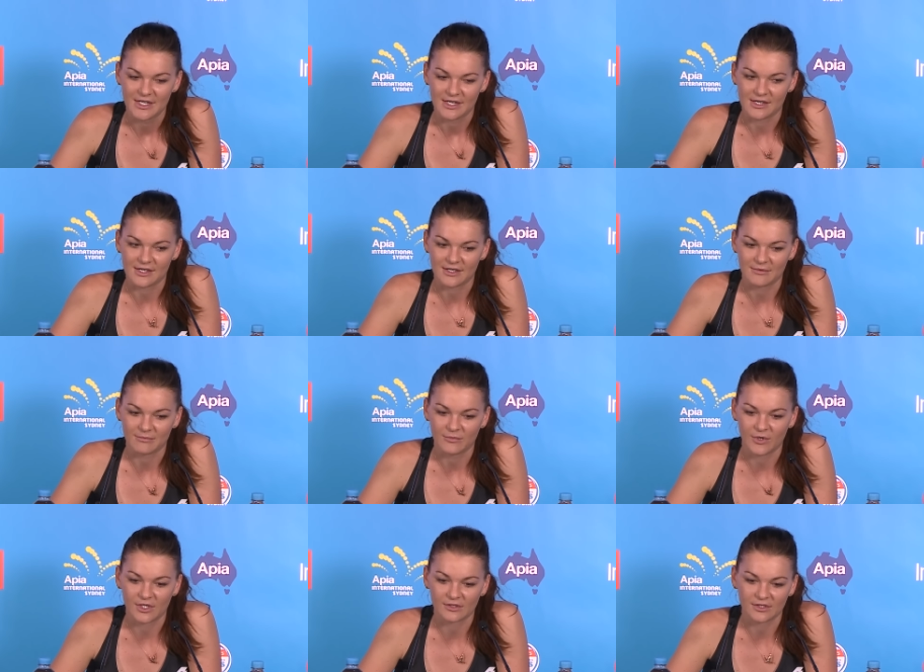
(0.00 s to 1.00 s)
um,
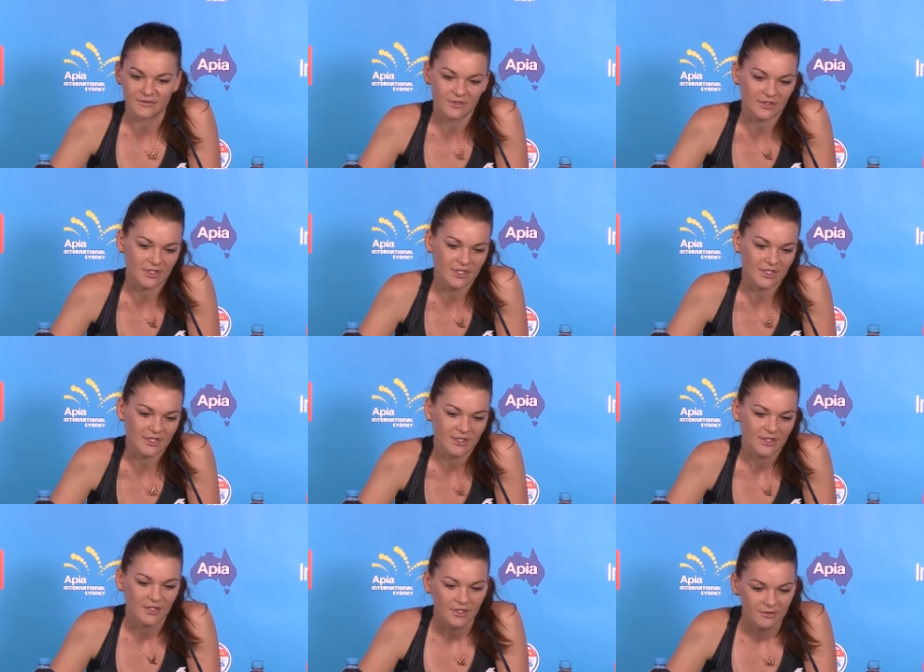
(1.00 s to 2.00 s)
well,
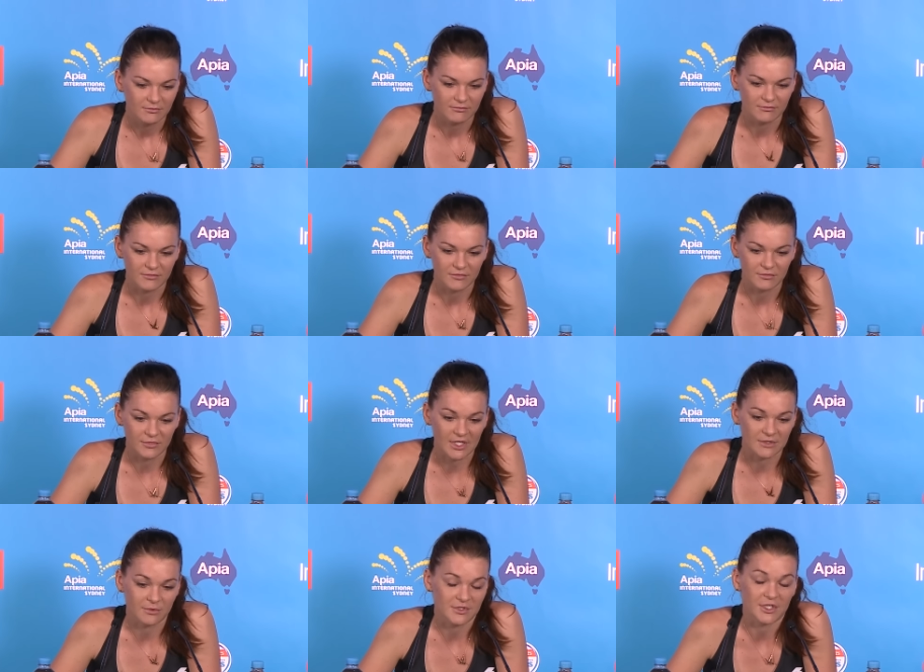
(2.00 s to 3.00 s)
definitely.
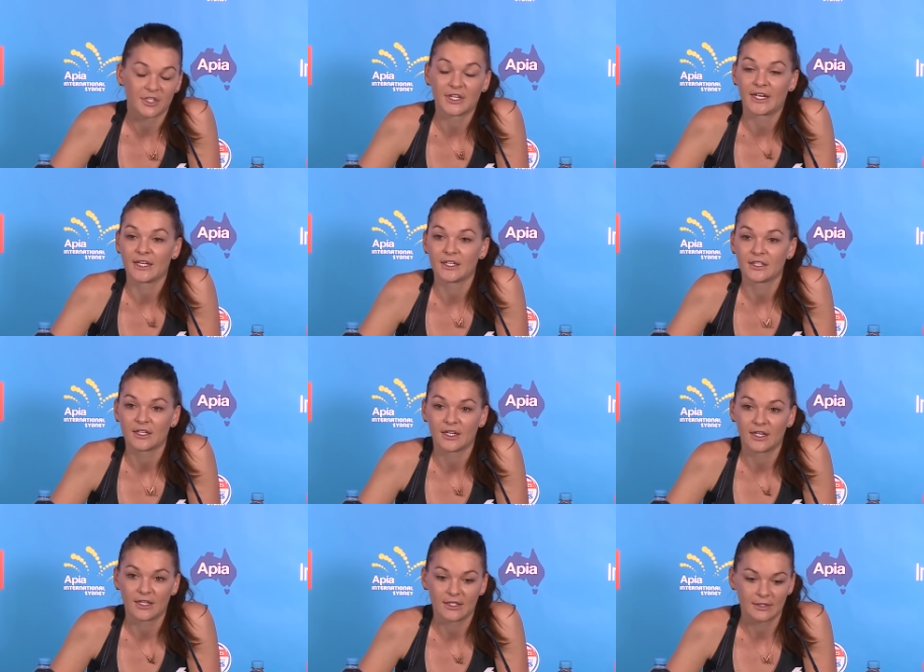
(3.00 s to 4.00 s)
That was her day,
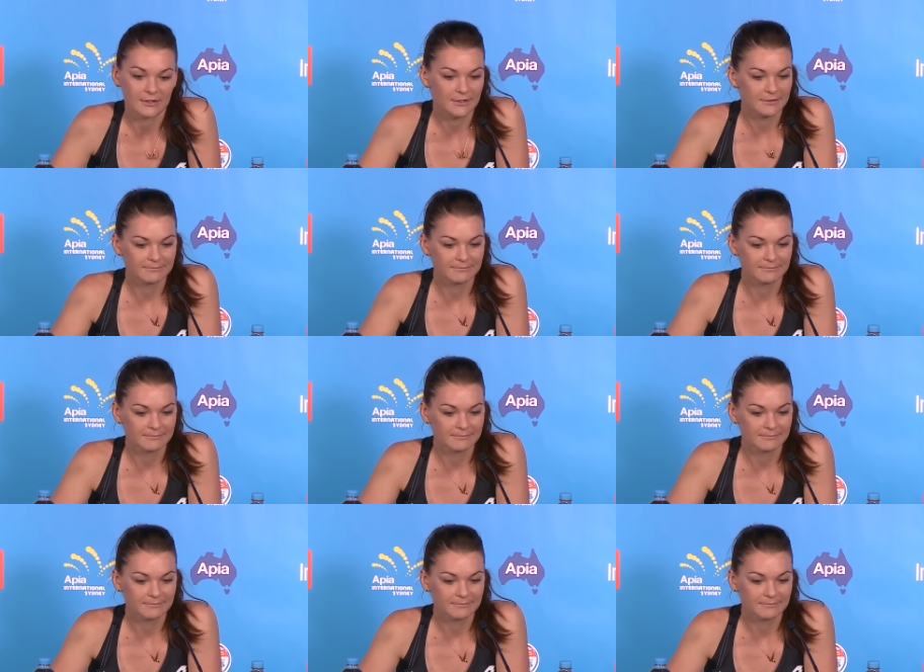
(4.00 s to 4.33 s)
and